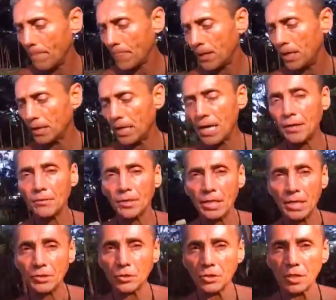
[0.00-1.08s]
Again,
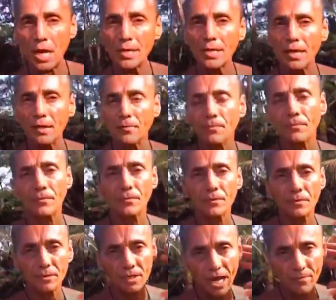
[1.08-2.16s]
Easter Sunday,
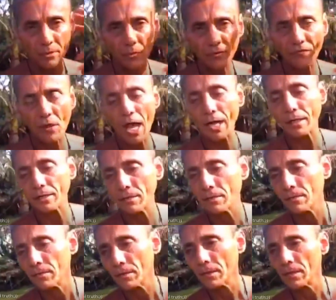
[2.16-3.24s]
time to reflect,
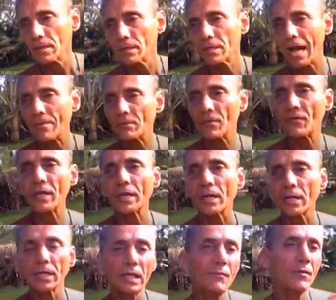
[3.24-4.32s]
time to think.
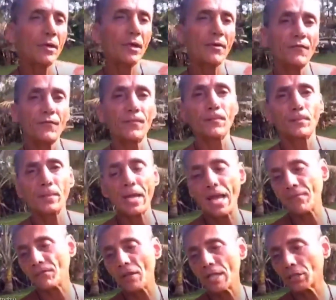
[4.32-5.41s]
Even if you had
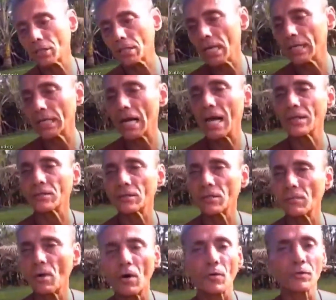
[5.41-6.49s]
flesh tonight, guys,
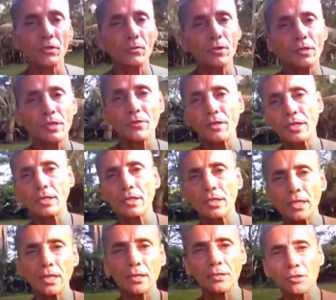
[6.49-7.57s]
tomorrow, do you really think you
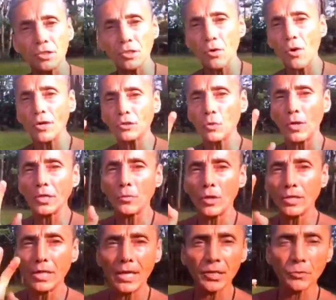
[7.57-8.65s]
need it? Just go on 21
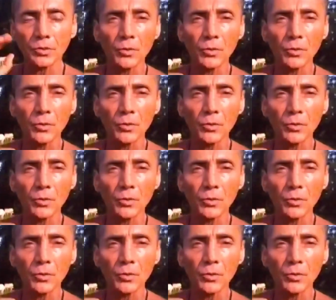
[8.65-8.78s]
days with no